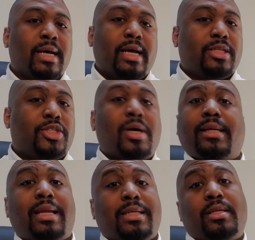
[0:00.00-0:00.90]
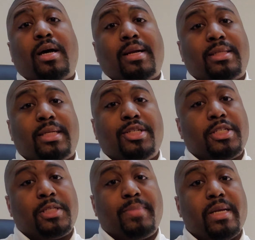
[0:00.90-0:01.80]
And so I'd like to honestly
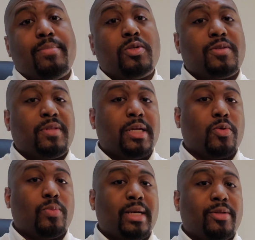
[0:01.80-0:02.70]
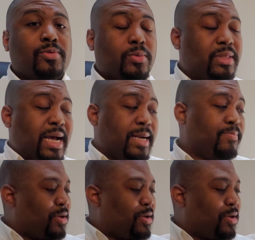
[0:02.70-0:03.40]
just spend most of the year reading through that.